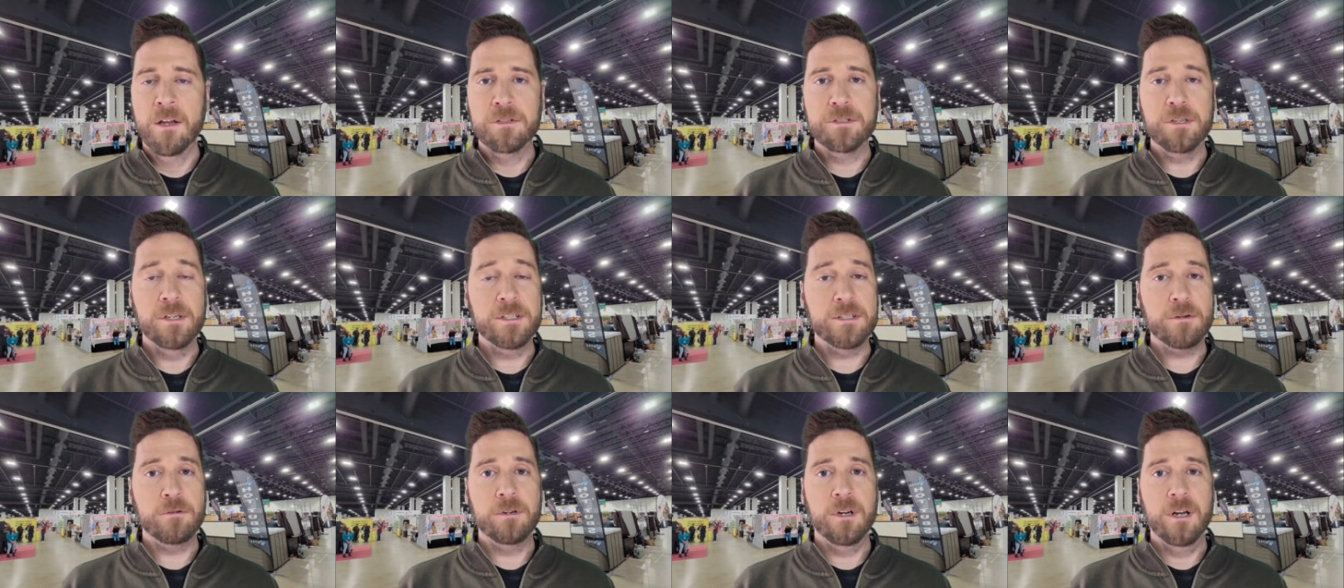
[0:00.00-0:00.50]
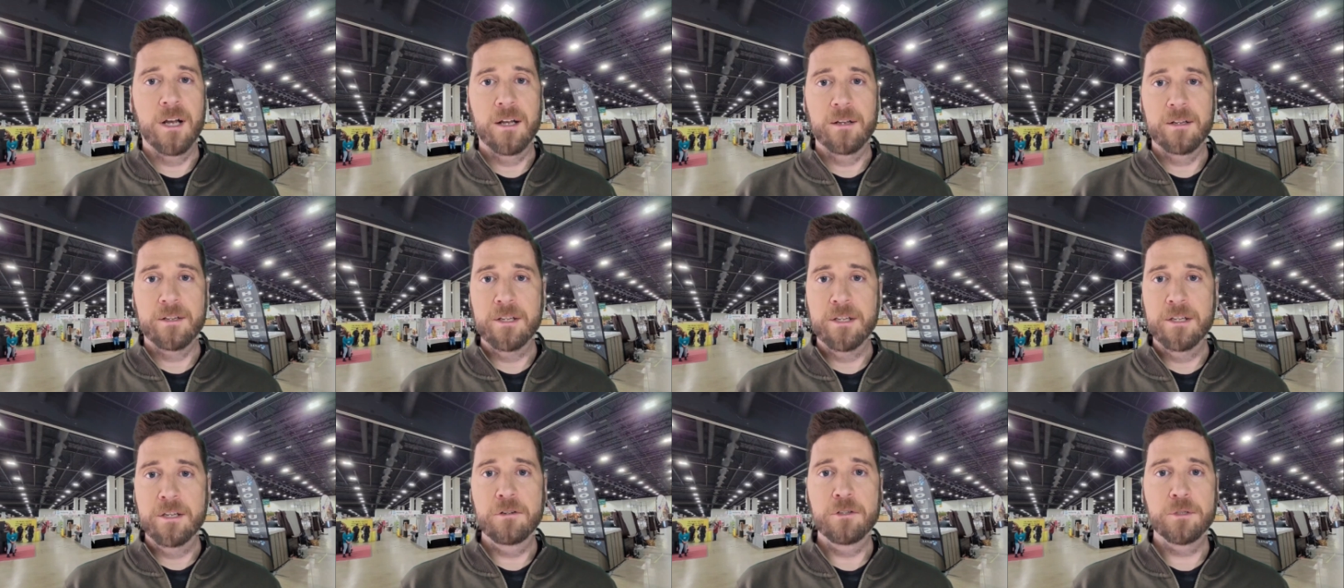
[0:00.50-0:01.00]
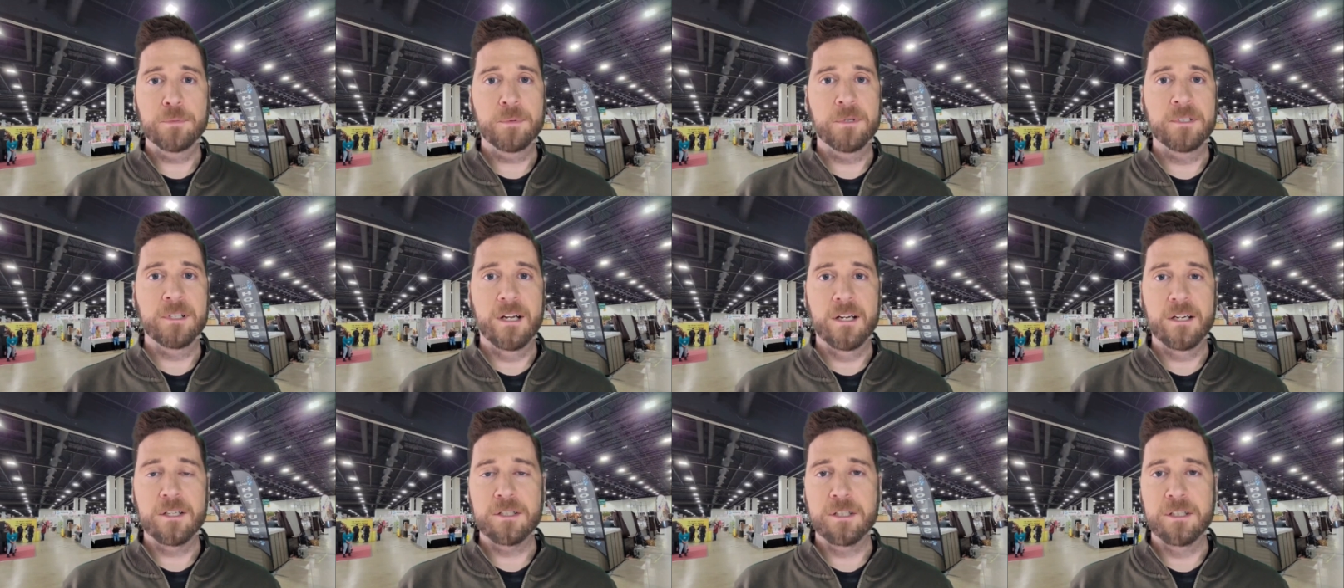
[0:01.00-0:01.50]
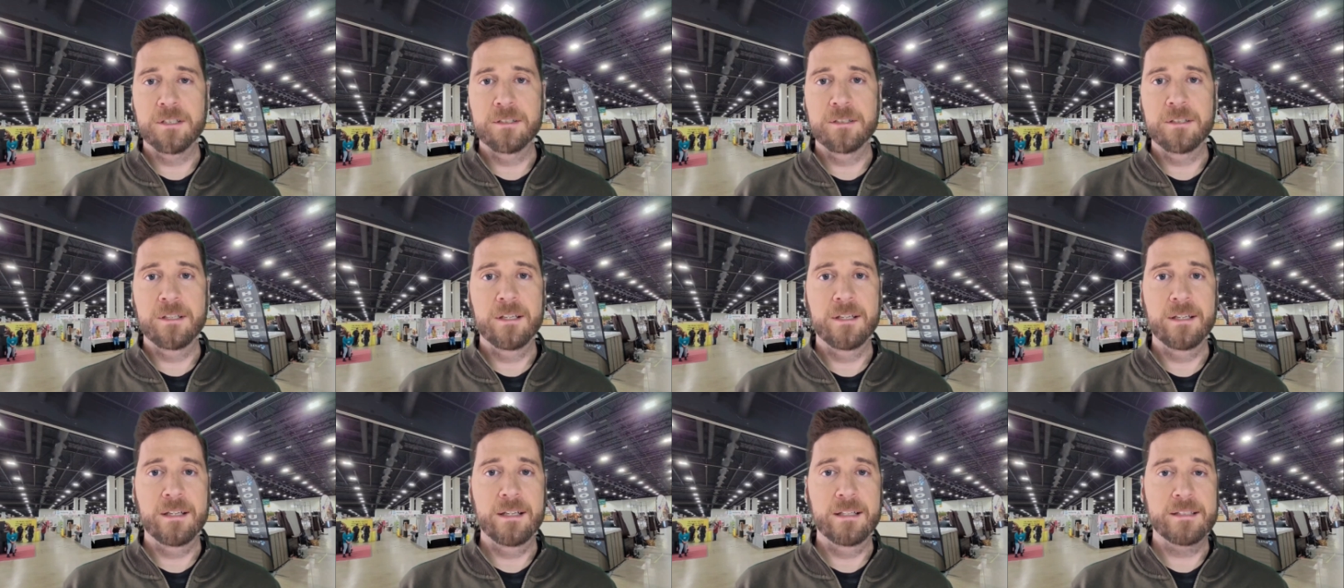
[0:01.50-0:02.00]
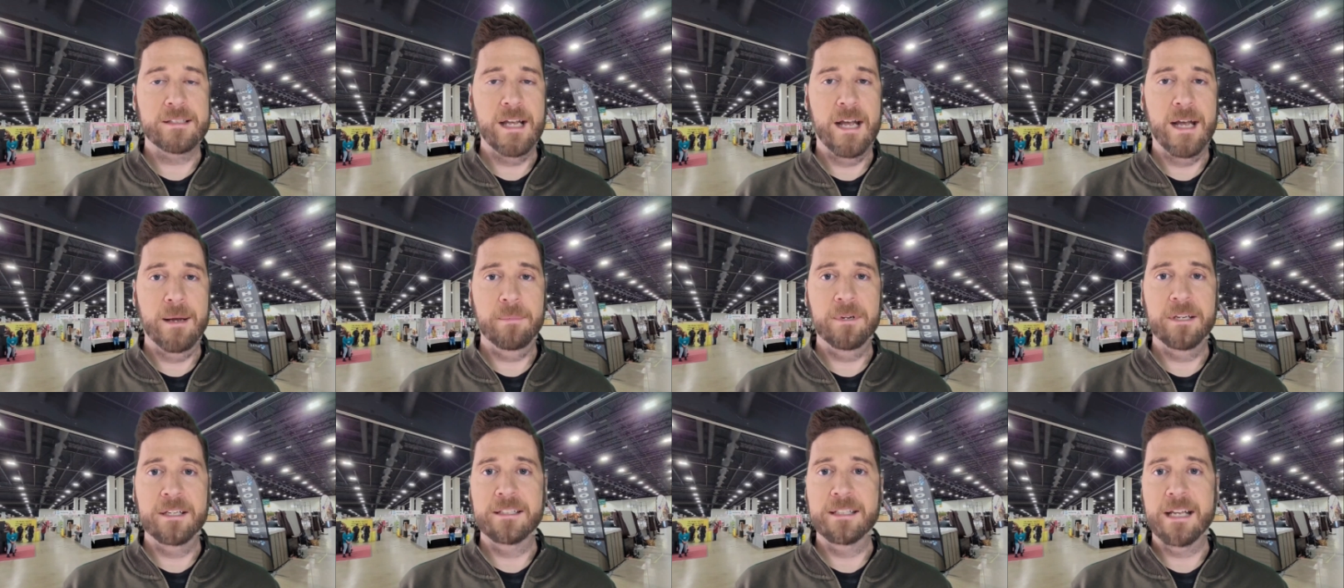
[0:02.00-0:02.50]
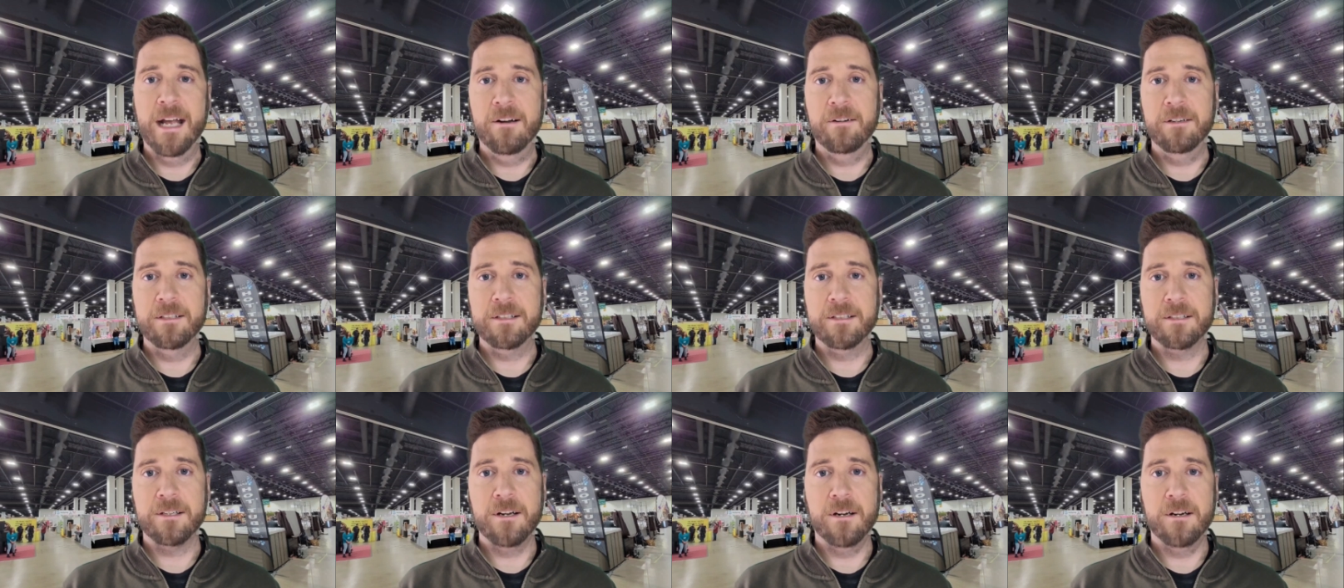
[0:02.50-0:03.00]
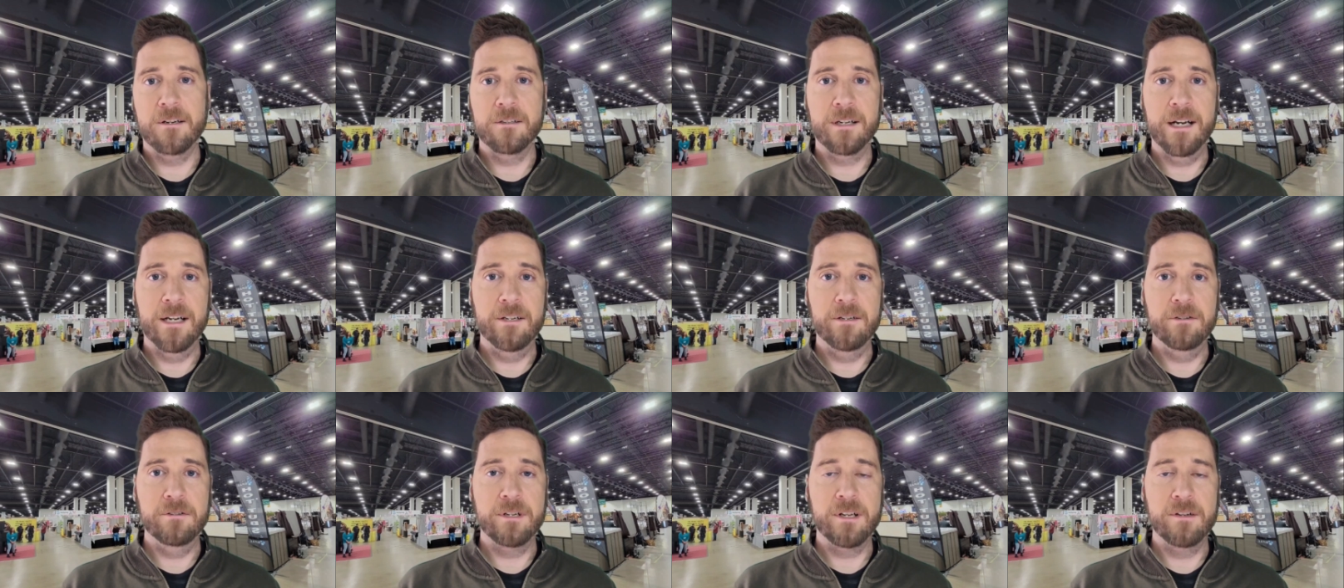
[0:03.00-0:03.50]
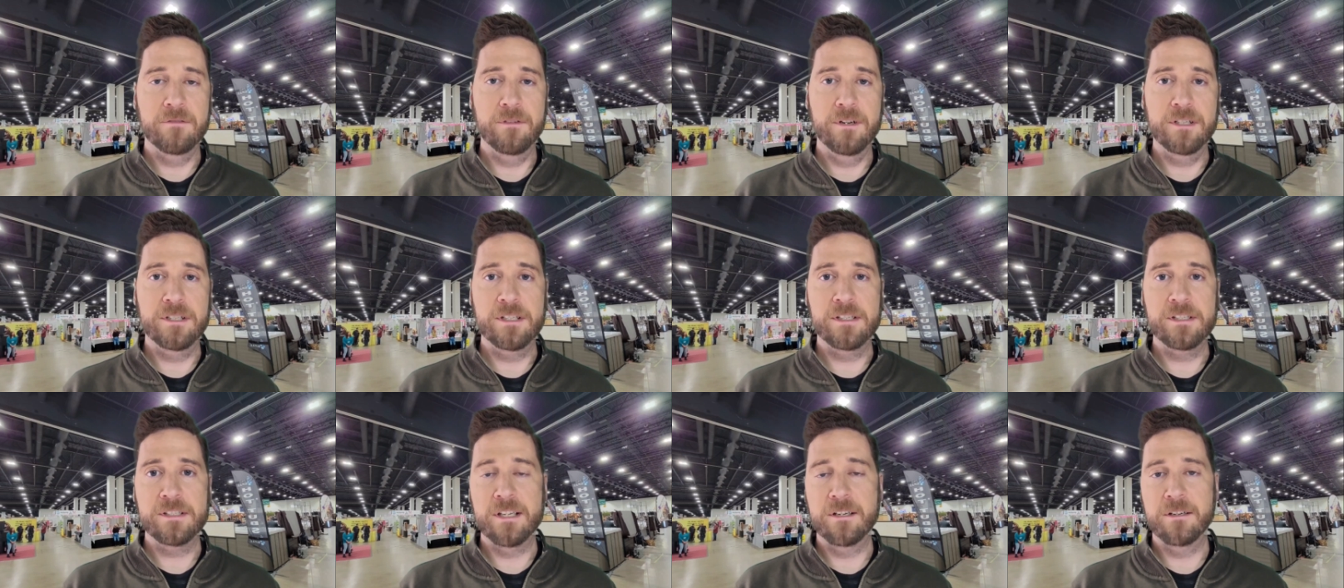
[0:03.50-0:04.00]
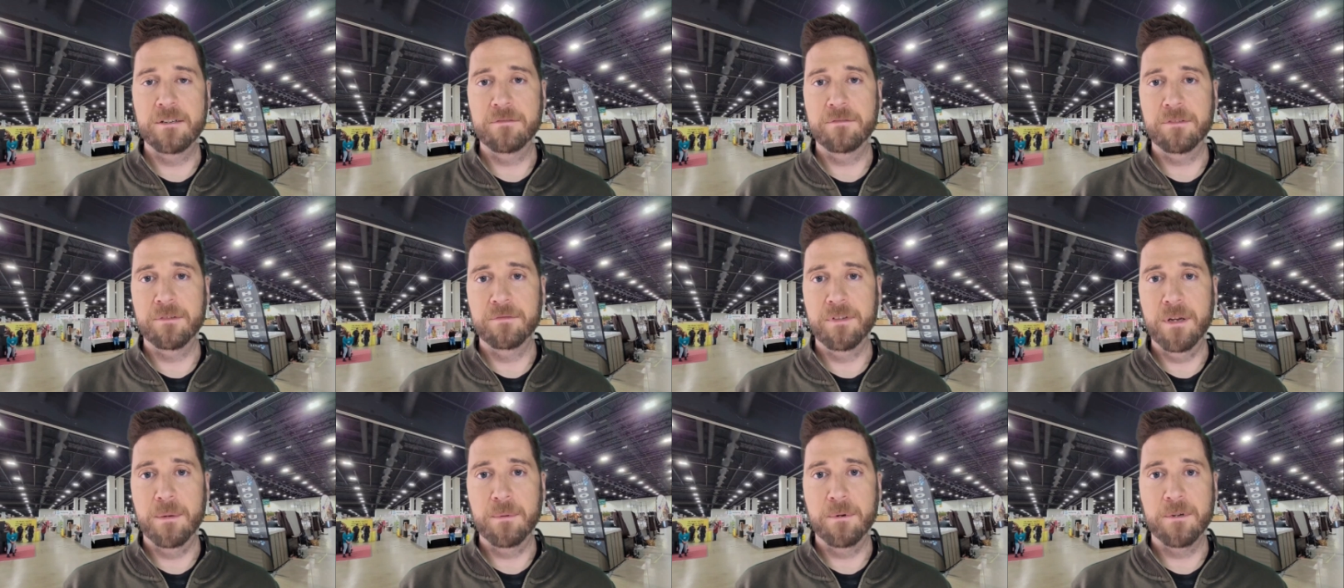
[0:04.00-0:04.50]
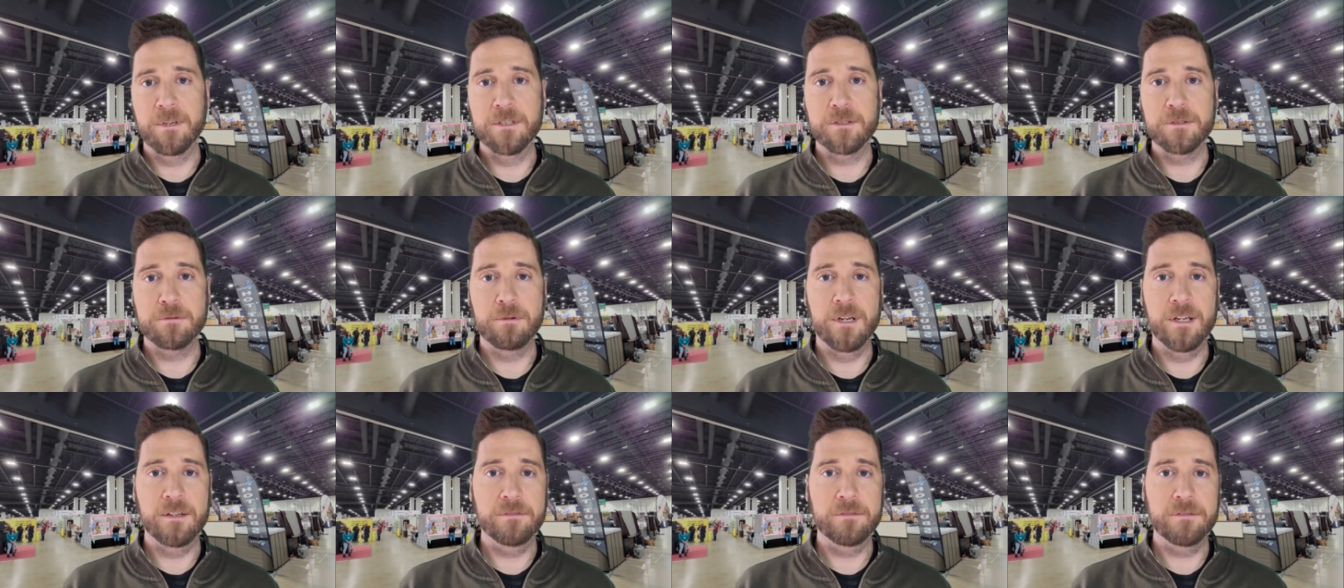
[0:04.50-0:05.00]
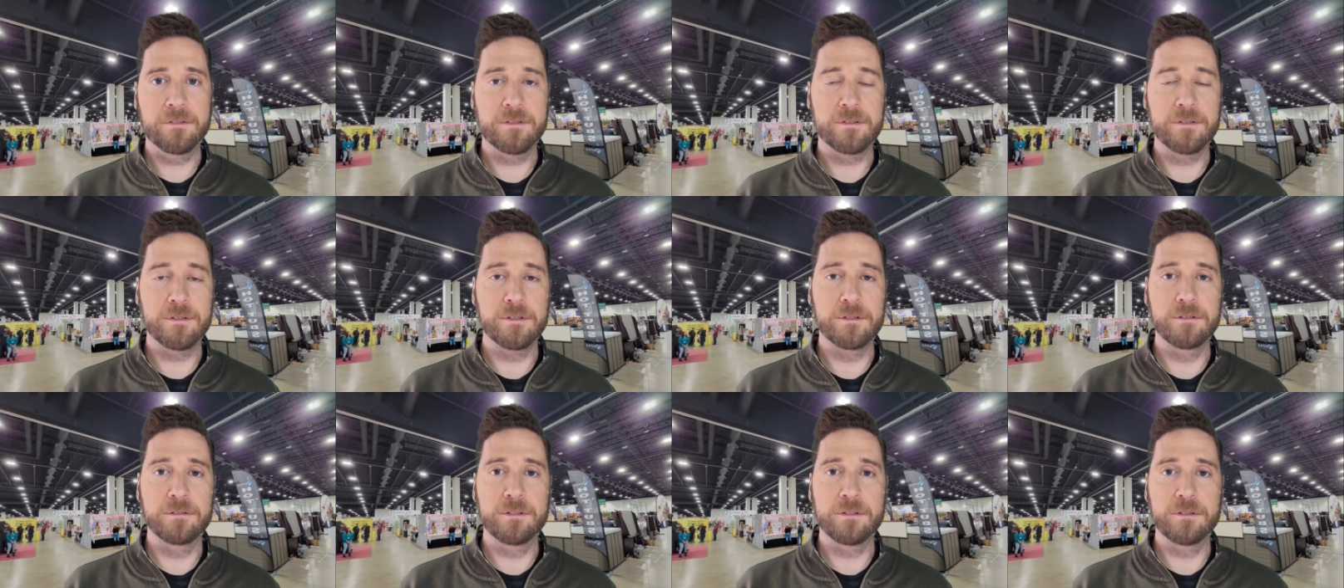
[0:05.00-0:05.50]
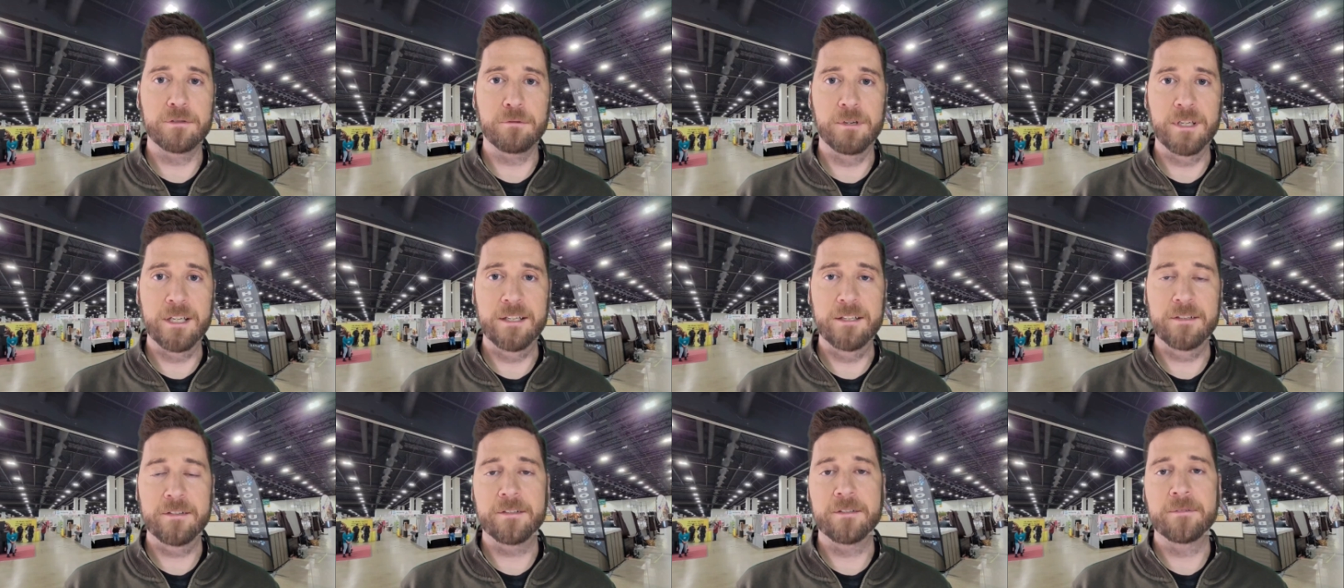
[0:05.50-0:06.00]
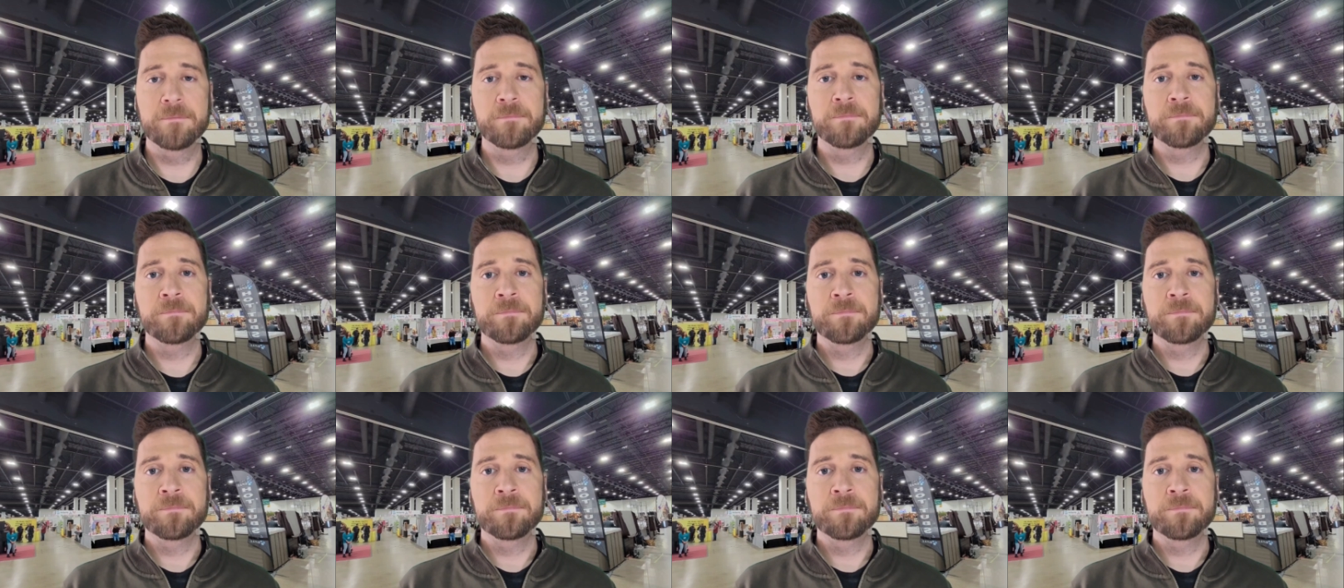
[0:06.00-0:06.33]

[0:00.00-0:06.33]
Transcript: So it's a huge production. It's happening now at the Colorado Convention Center from February 12th through the 20th,